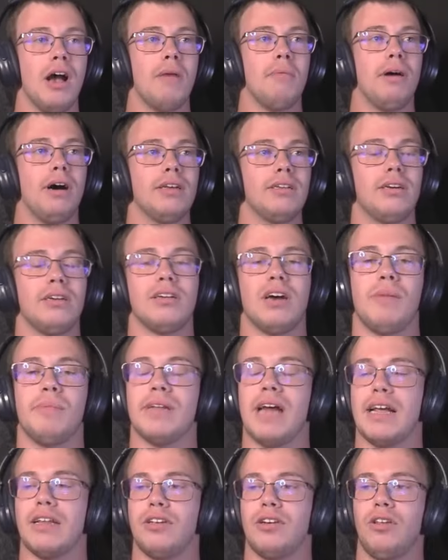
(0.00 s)
Plus on top of
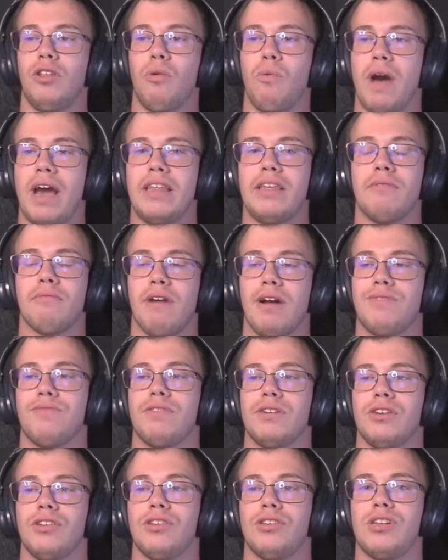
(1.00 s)
that too, the way they
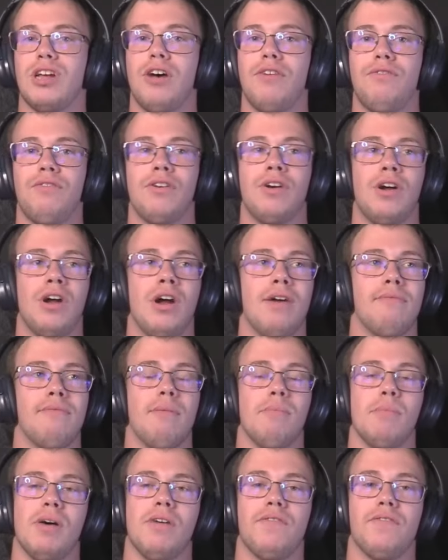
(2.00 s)
reference stuff
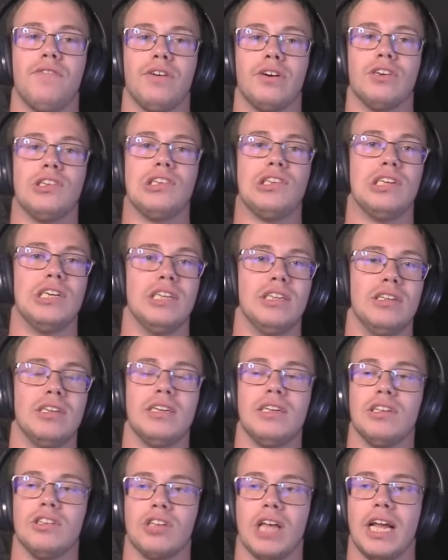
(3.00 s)
from the first season
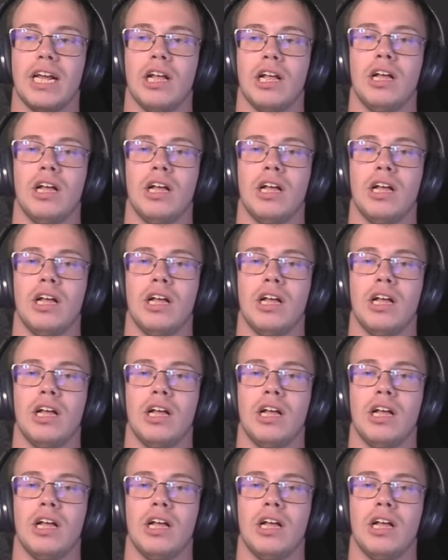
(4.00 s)
is like